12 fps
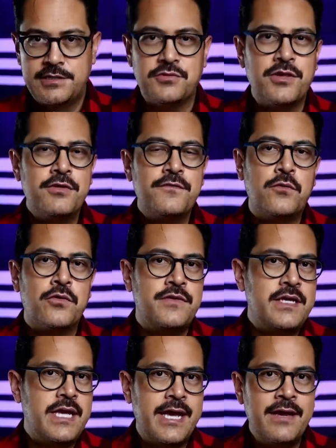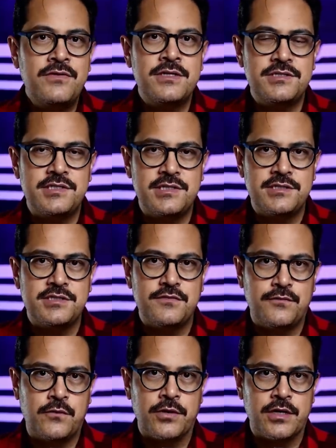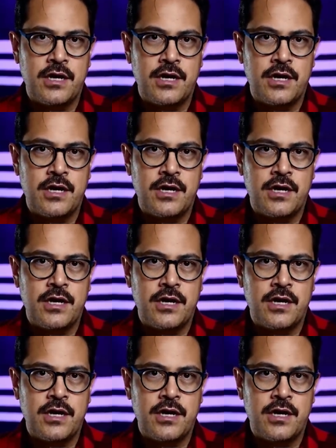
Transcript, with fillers: So, therefore, the evidences for